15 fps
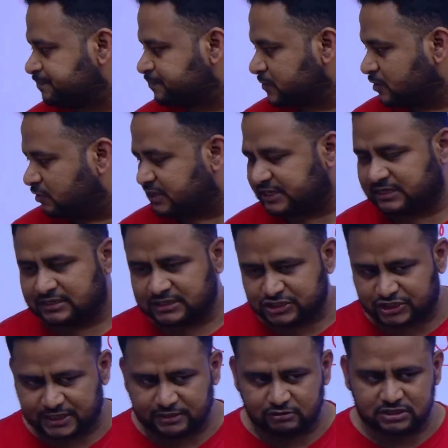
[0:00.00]
Okay,
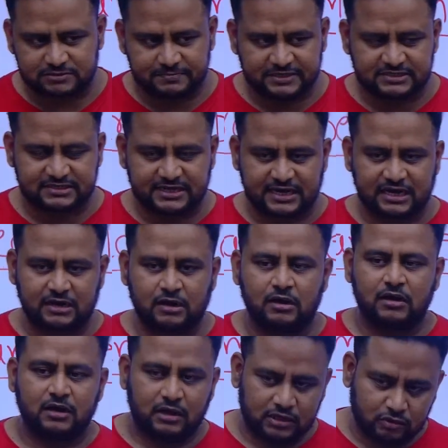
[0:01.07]
schedules means there are,
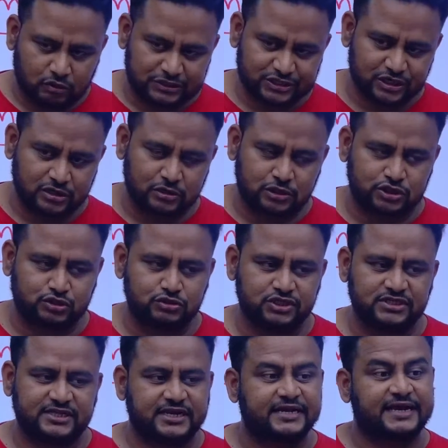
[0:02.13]
in the original Constitution
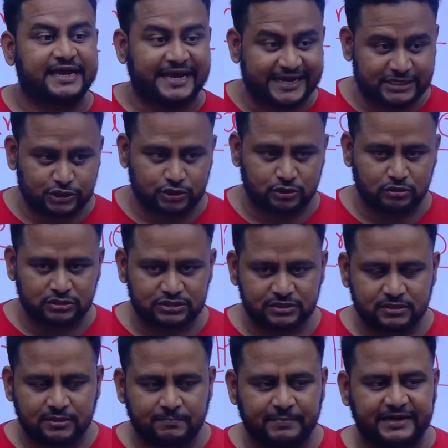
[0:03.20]
there are 8 schedules,
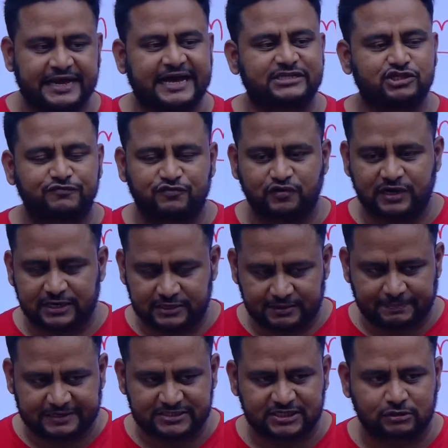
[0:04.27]
but as of now in the
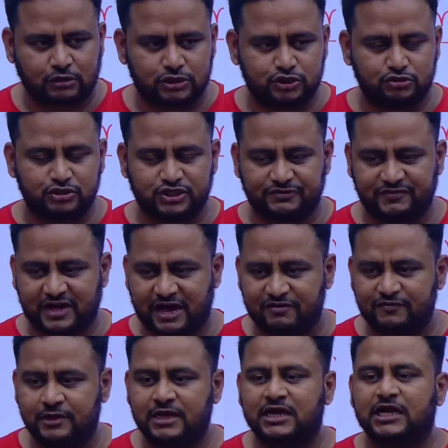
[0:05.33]
present Constitution we have
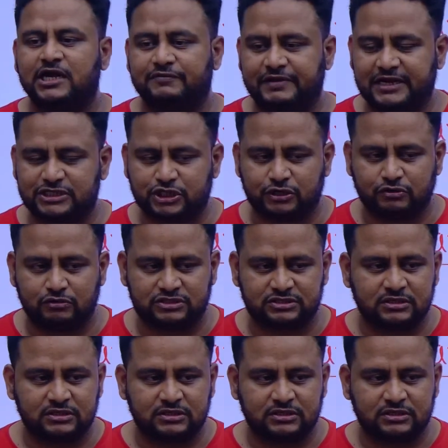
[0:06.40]
12 schedules.